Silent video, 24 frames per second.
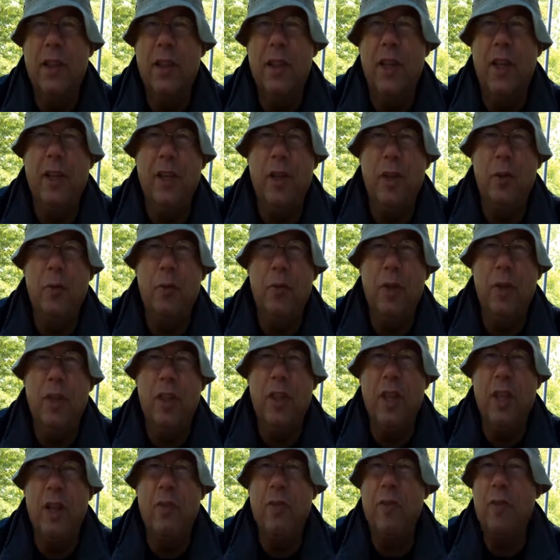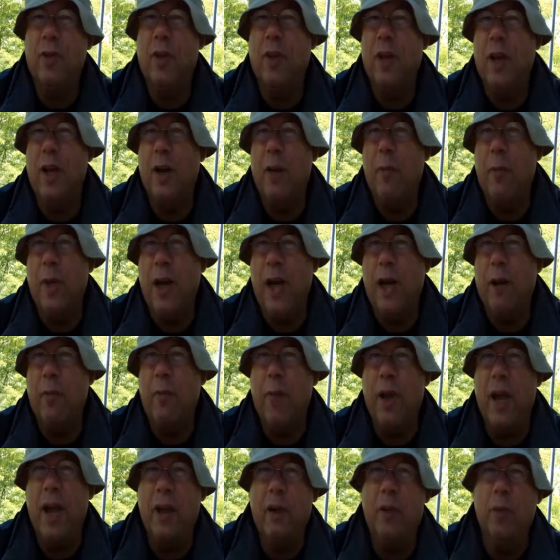than you would think for a lot of
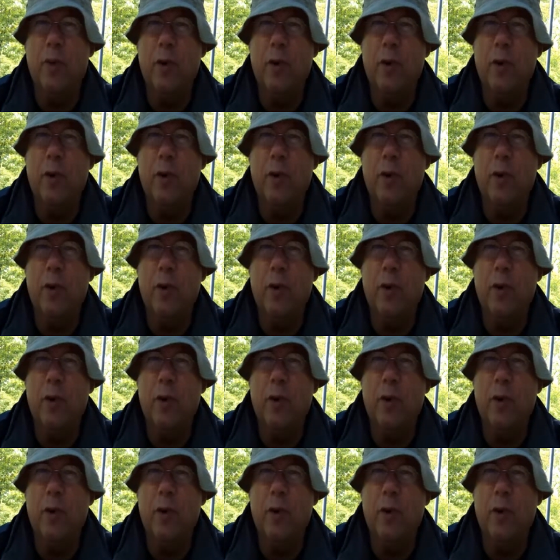backpack